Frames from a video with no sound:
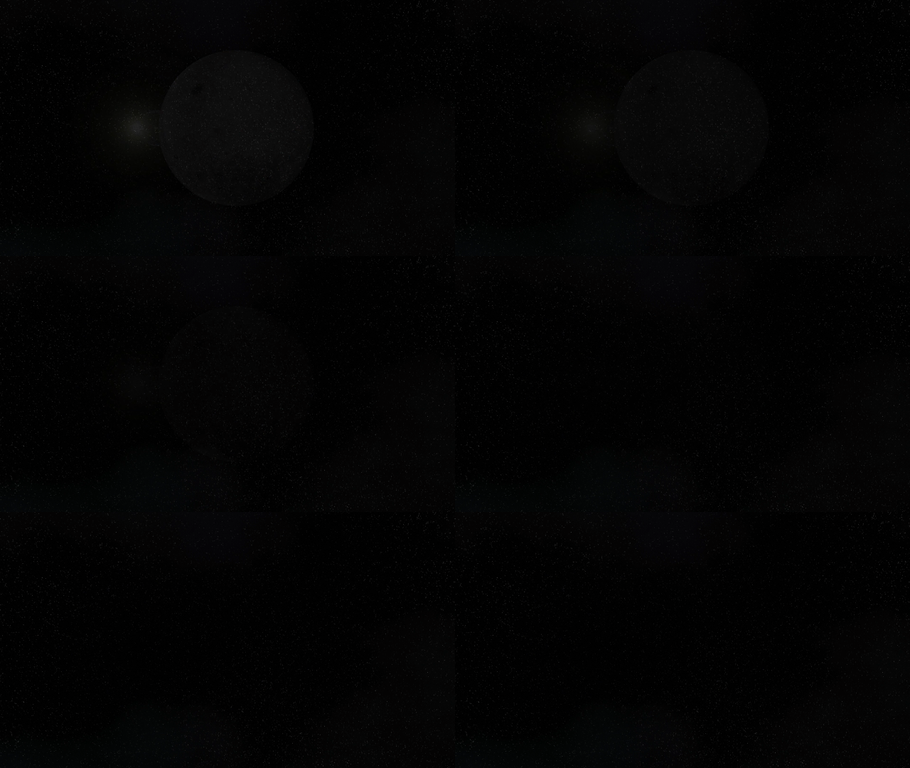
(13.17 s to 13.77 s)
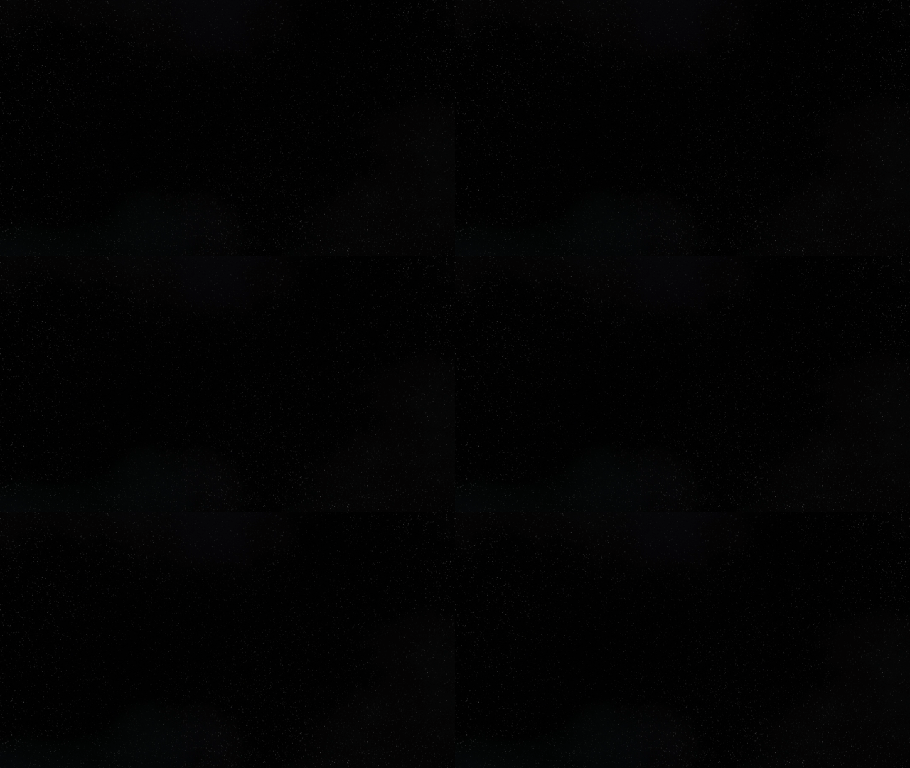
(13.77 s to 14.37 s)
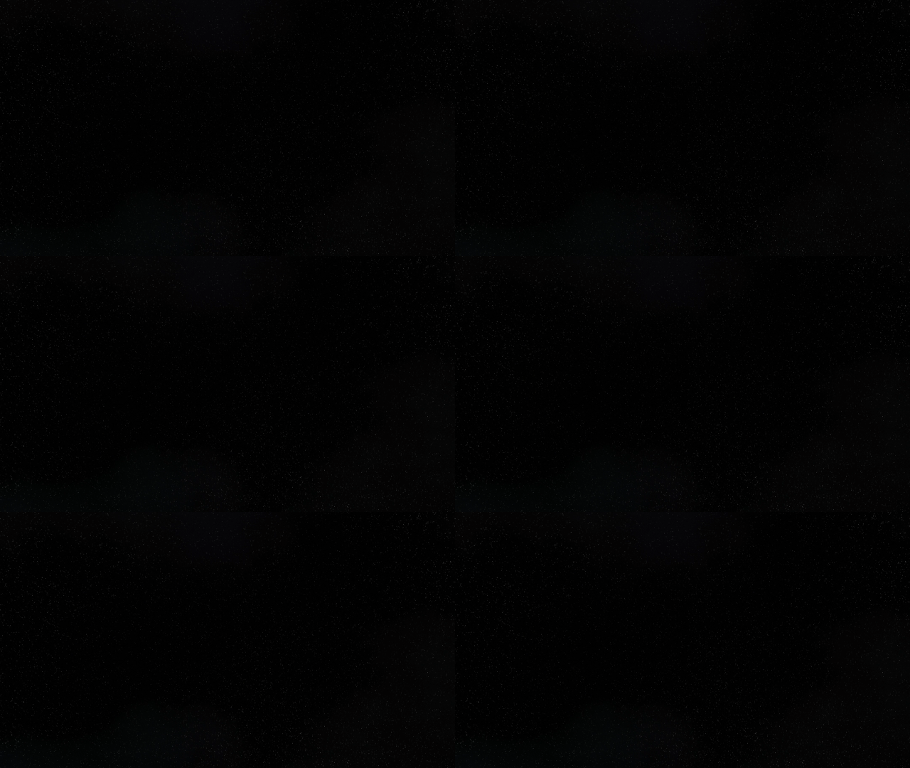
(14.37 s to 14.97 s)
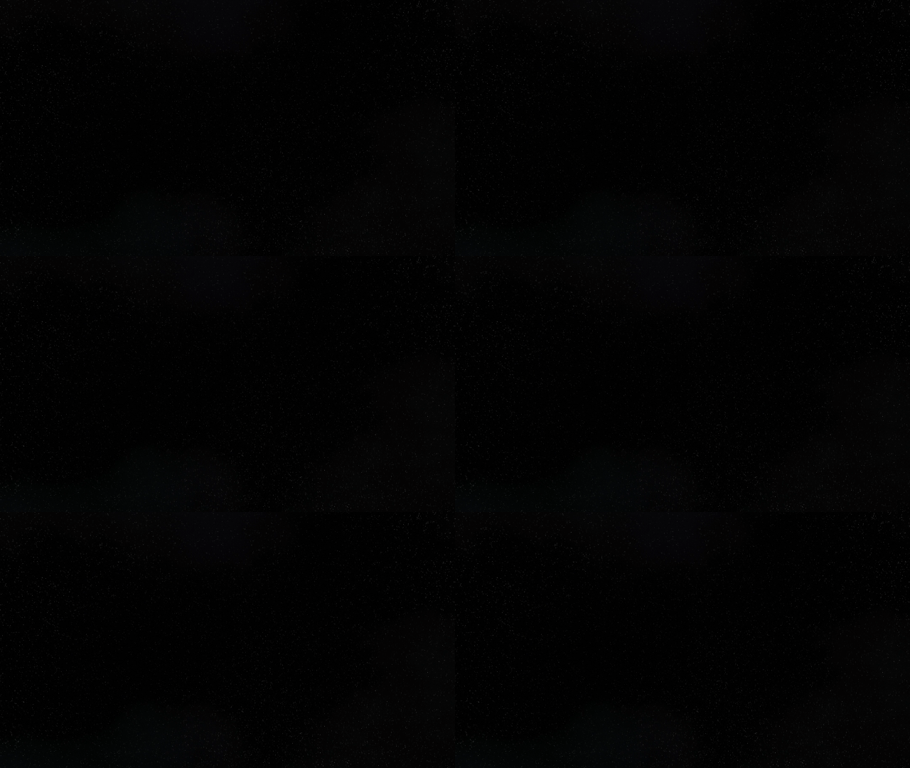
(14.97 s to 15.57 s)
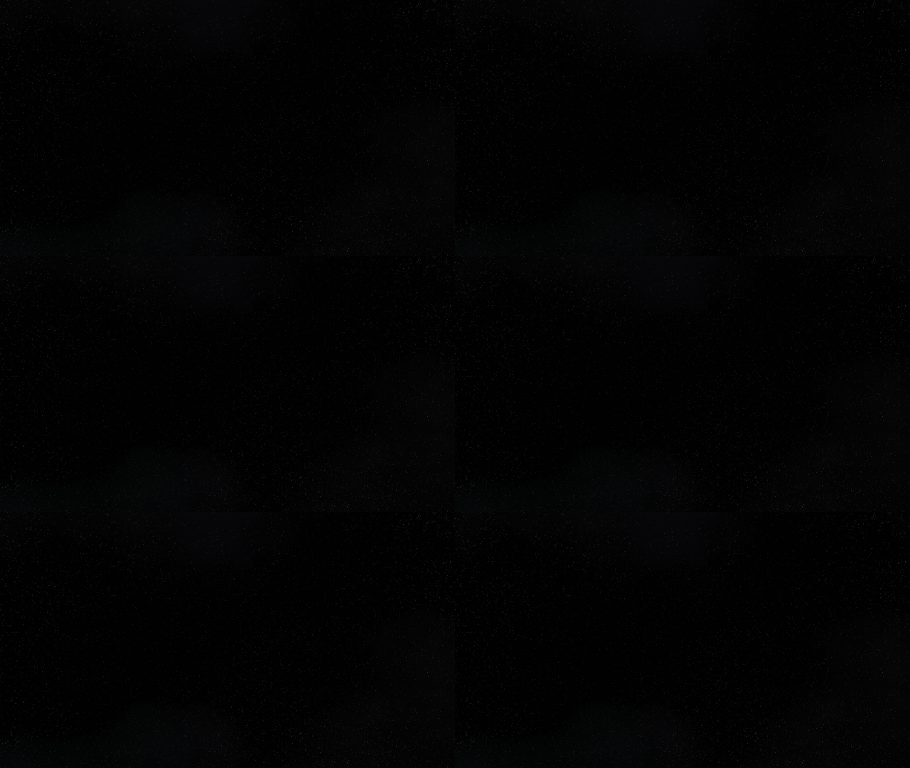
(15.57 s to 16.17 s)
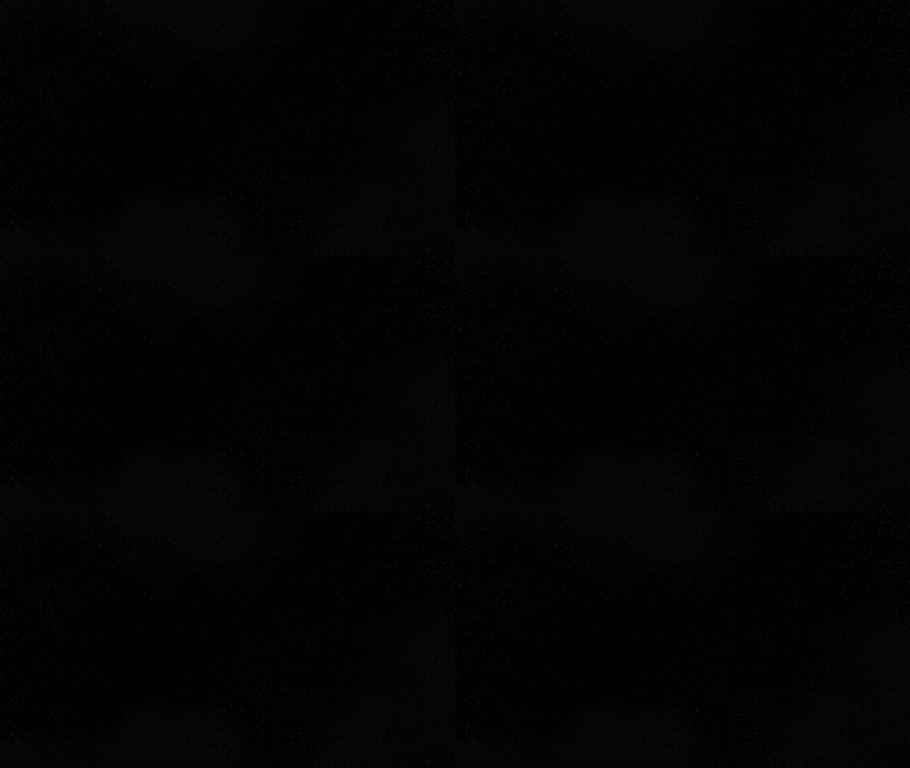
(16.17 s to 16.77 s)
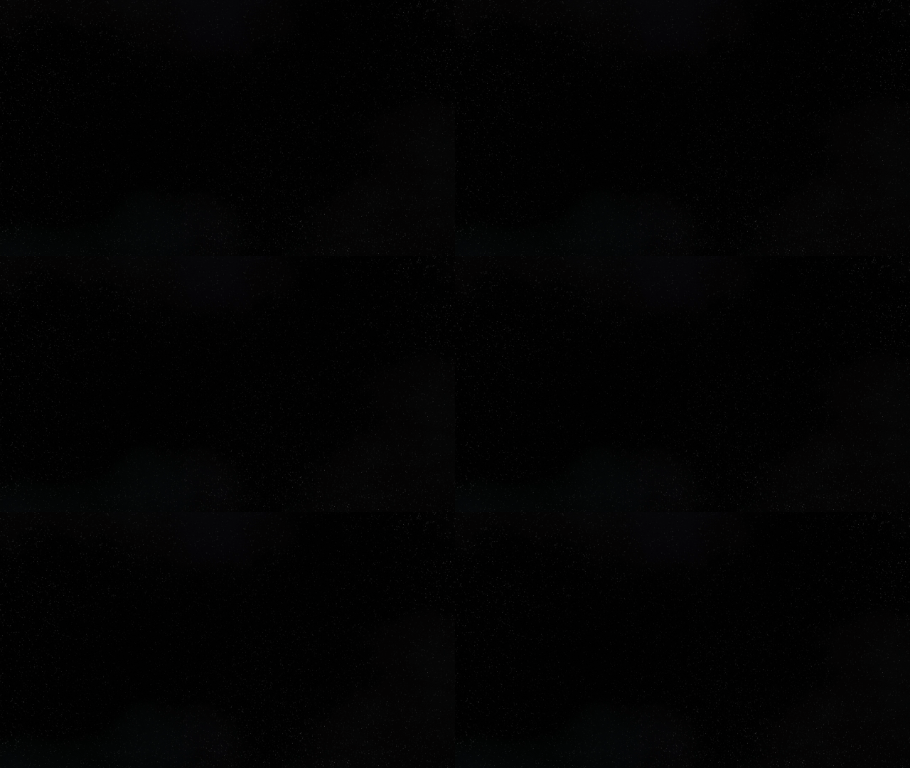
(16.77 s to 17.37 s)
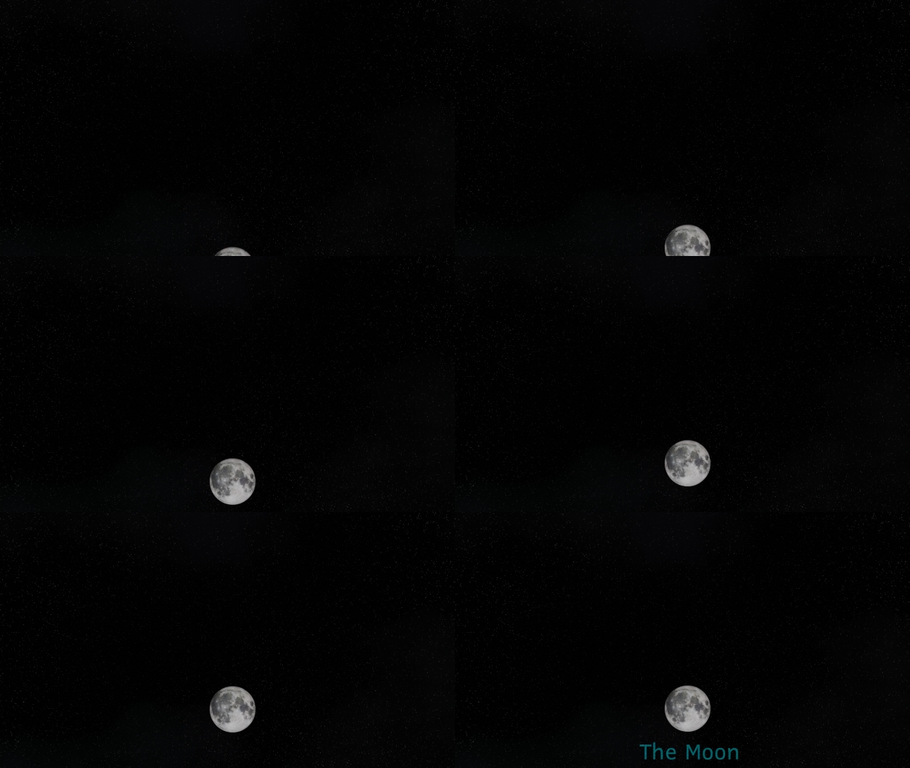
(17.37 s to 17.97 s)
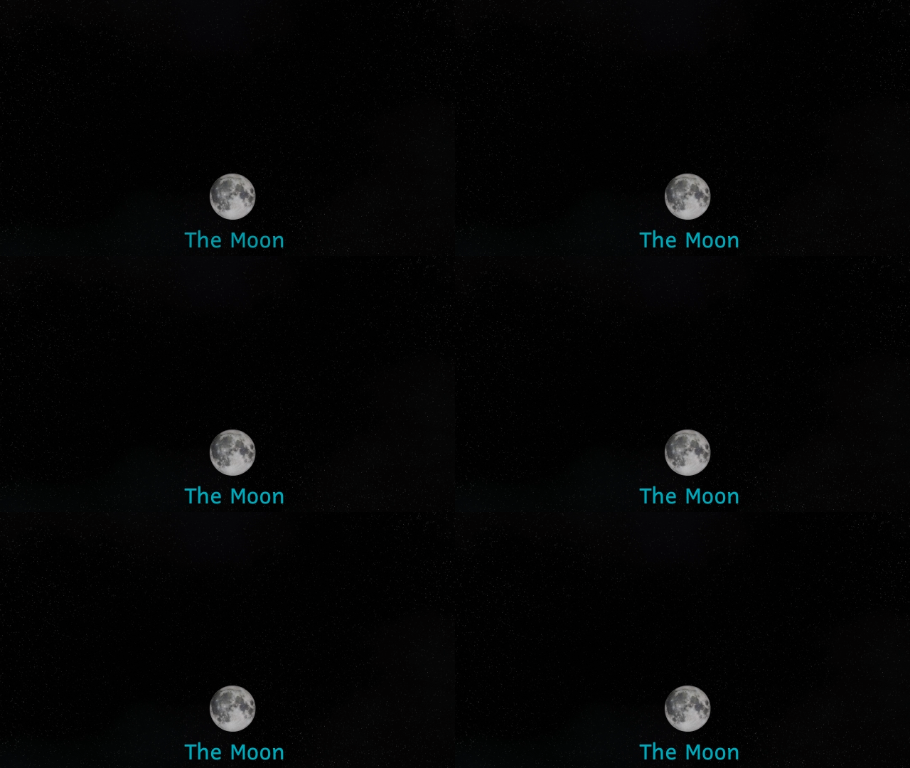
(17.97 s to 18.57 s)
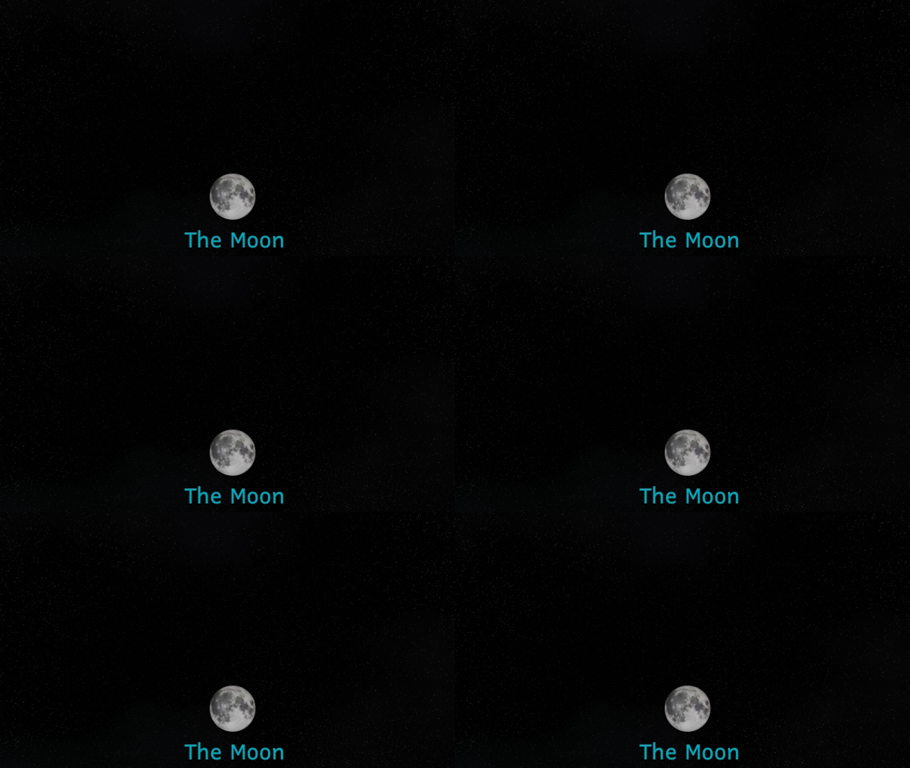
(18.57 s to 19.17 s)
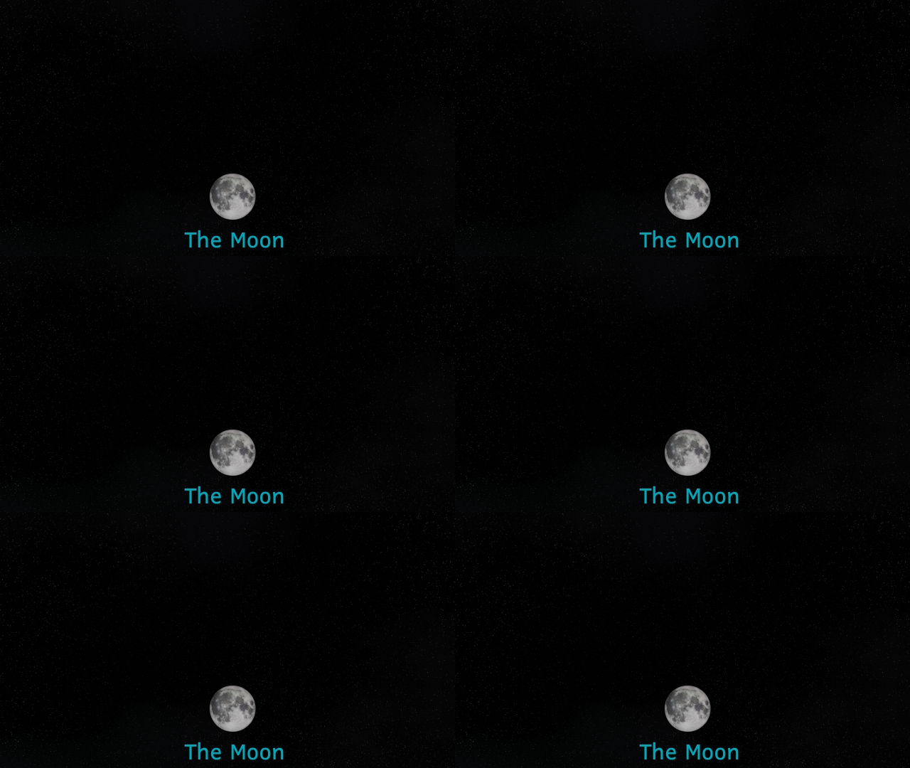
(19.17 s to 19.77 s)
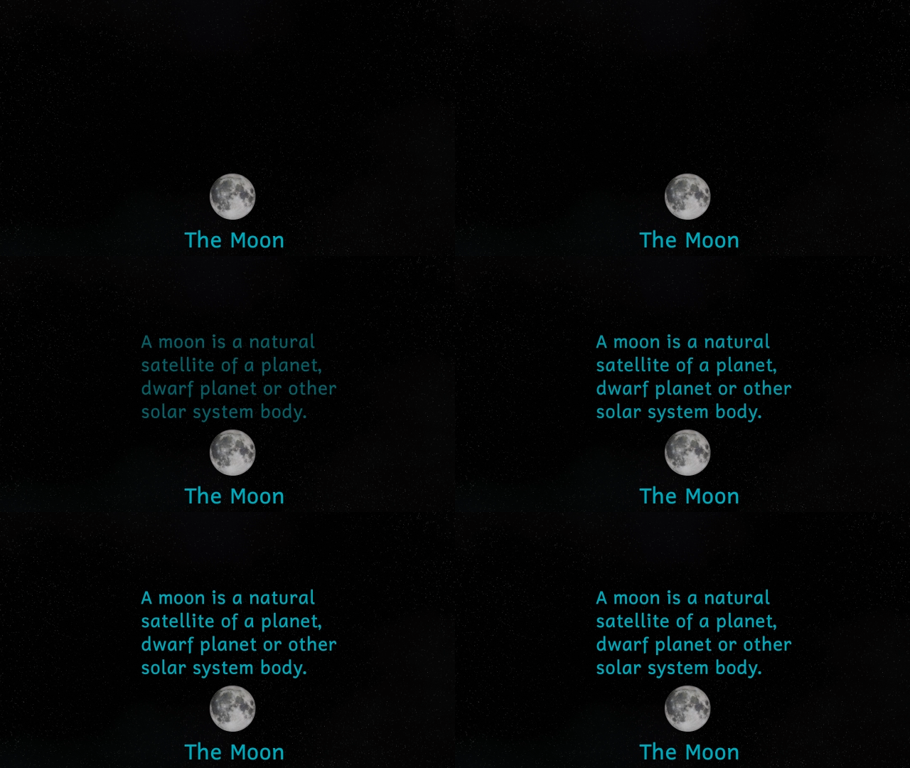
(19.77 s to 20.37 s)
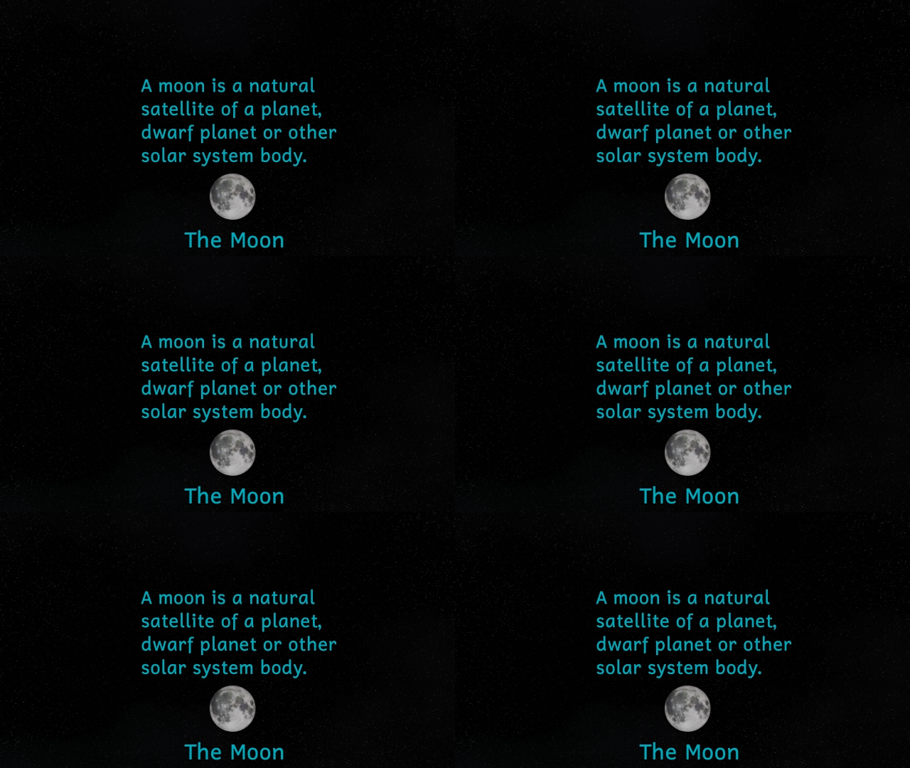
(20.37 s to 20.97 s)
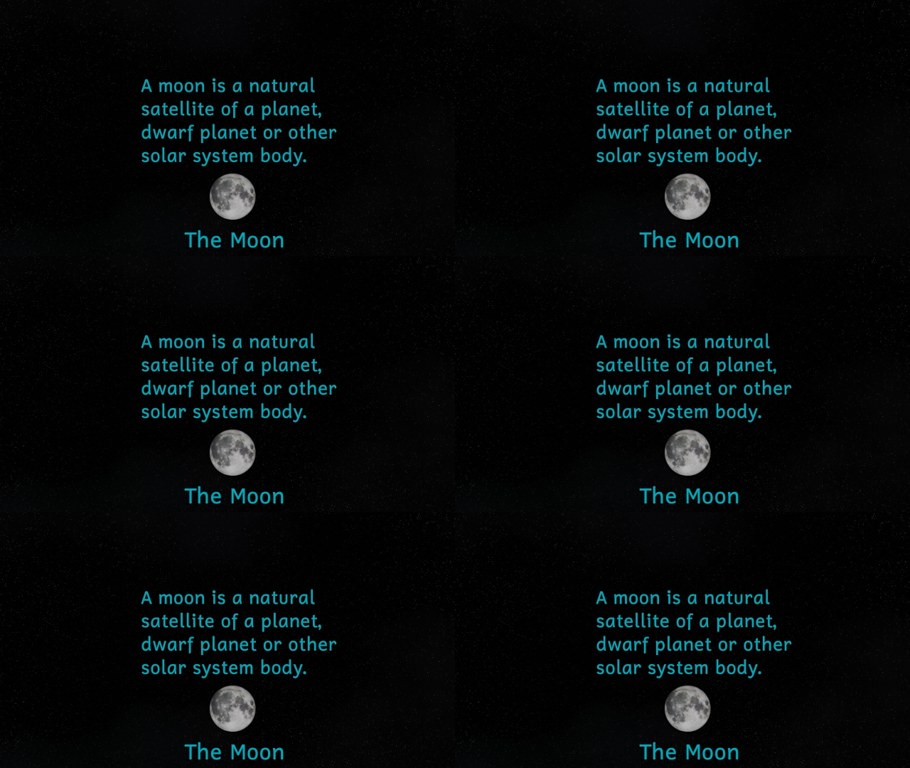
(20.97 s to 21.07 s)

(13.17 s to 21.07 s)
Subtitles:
Nobody's mouth can be seen.